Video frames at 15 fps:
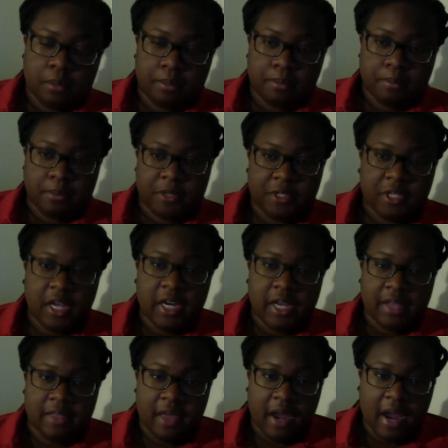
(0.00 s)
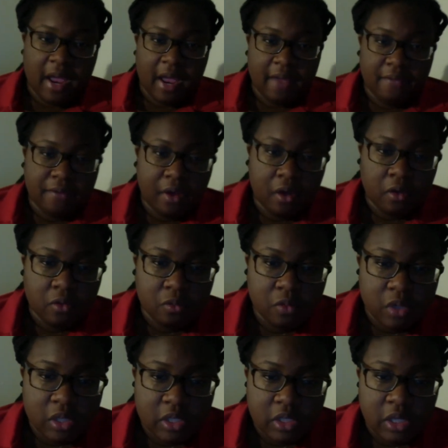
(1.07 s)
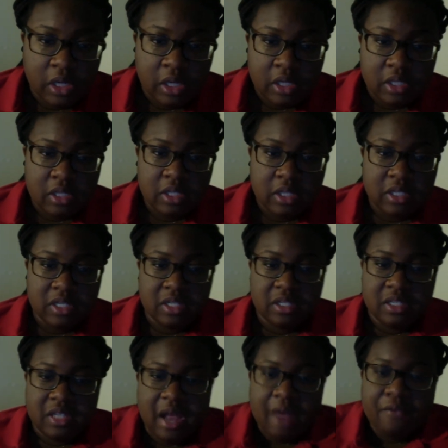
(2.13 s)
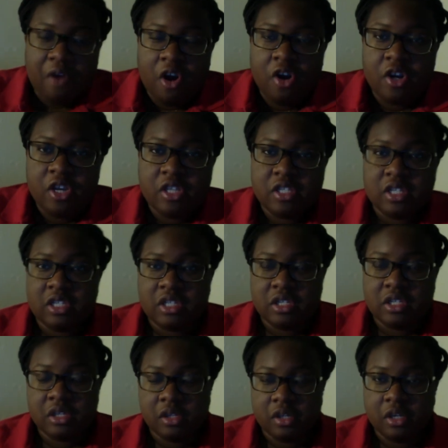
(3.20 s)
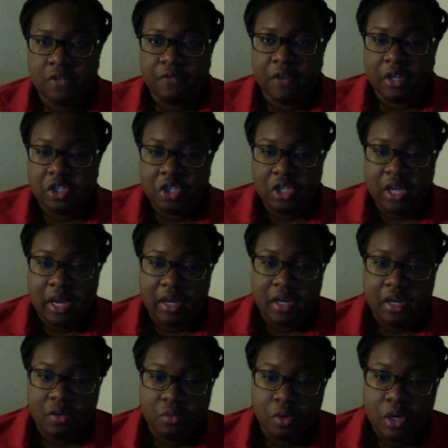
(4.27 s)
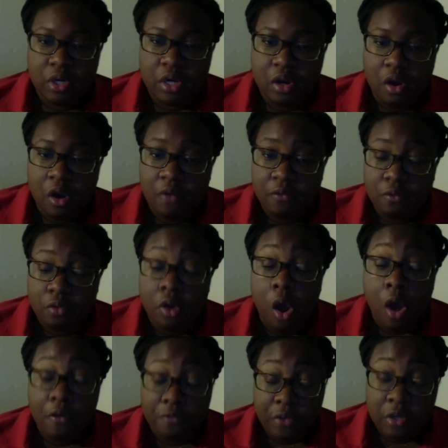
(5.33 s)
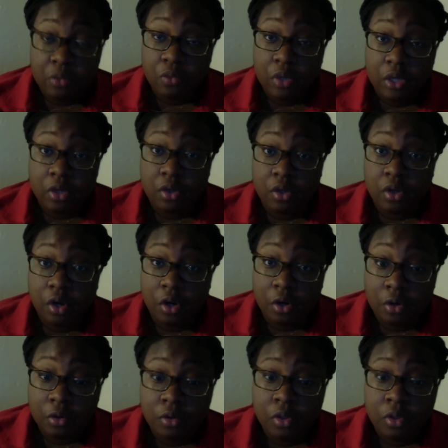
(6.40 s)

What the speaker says: study that I felt was, since Staph aureus is an infection that can often reoccur,